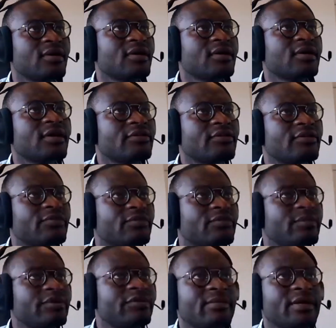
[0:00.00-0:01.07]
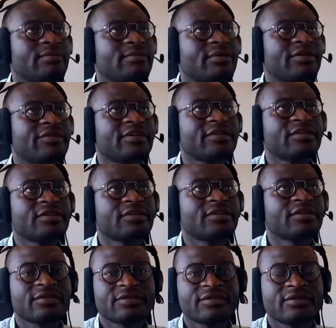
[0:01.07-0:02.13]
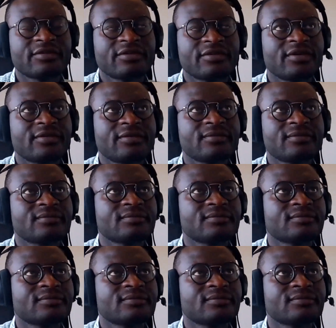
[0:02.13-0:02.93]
Let me share my main presentation screen.